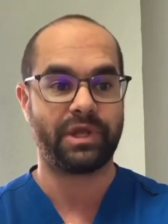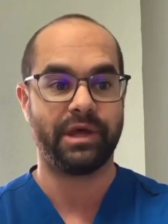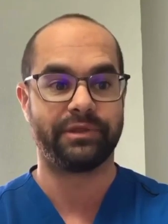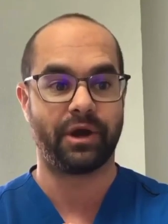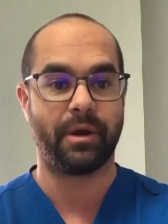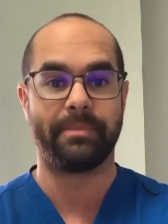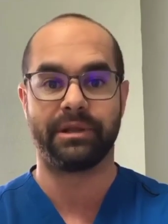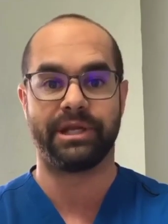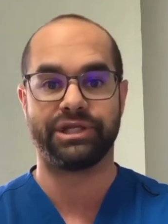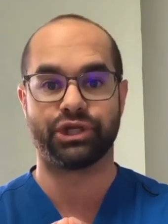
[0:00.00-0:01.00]
their
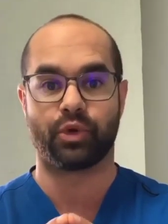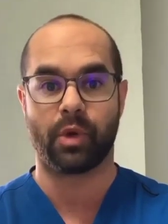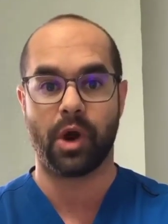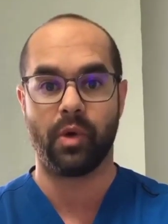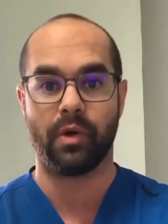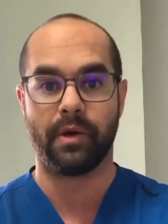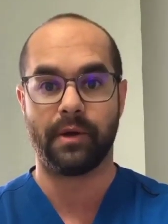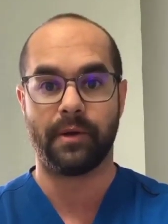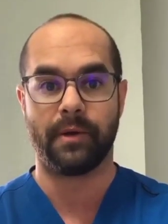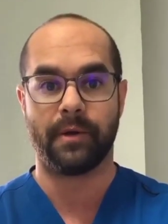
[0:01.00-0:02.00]
ability to grow
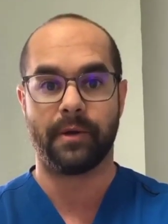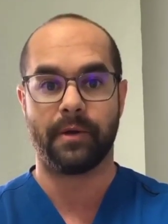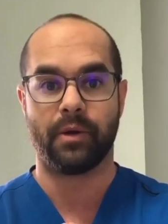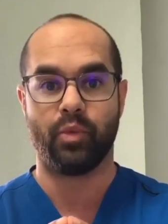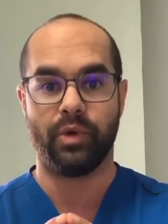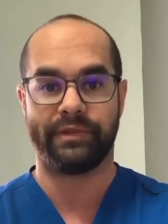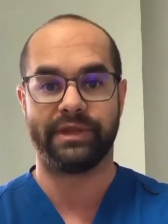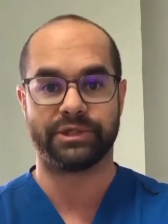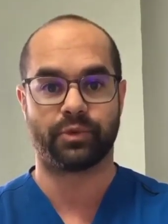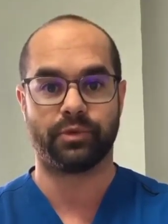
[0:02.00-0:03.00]
with
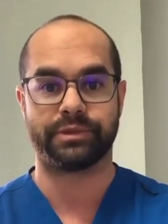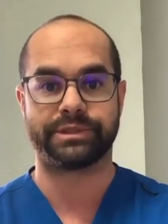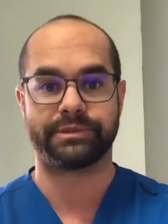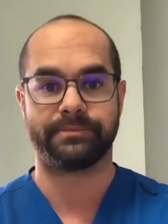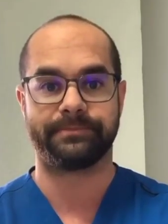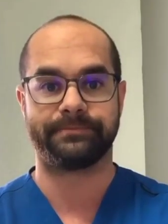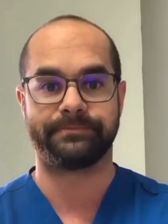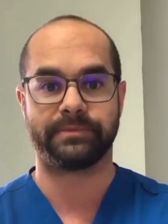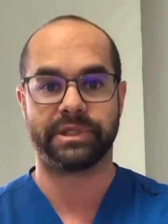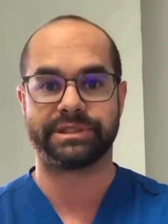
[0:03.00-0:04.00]
these rules.
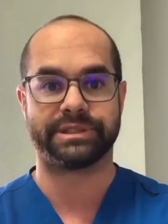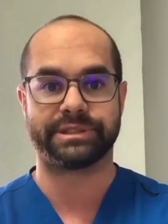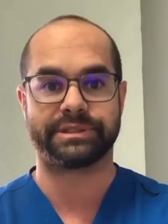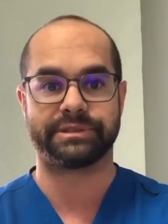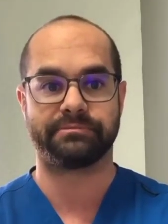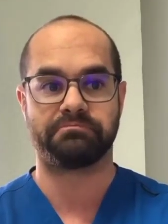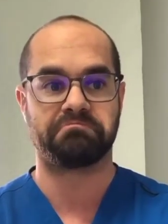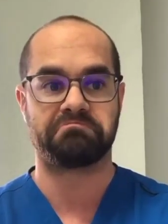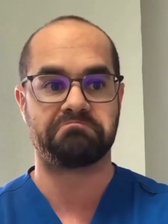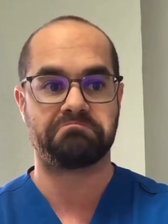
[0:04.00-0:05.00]
This is,
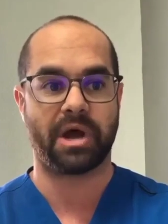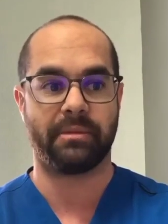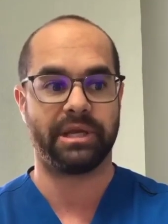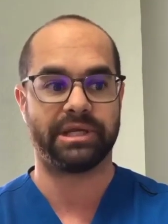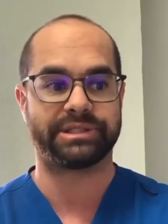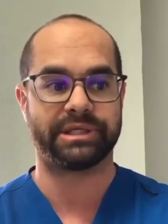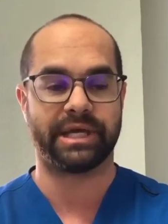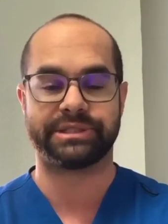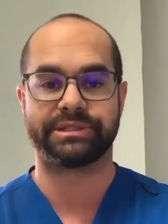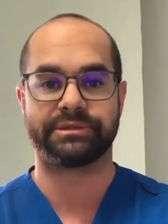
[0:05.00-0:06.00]

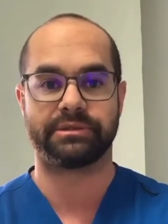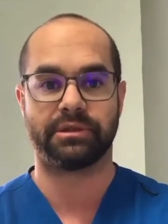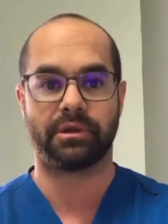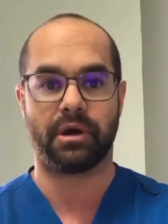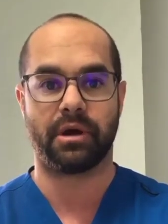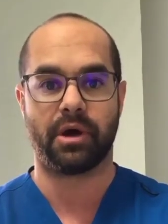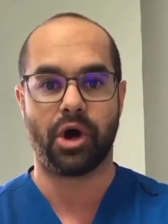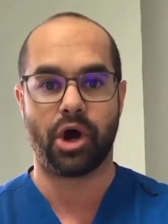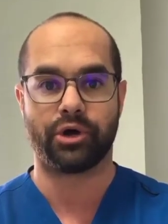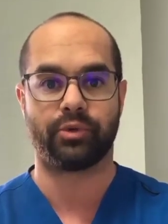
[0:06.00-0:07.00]
it's
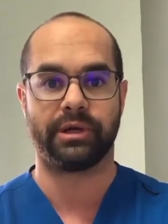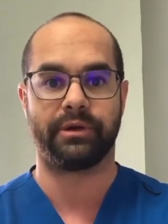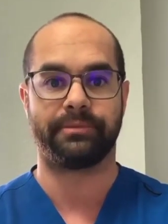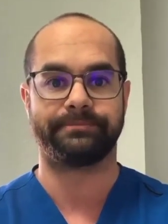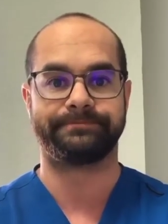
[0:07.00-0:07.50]
unreal.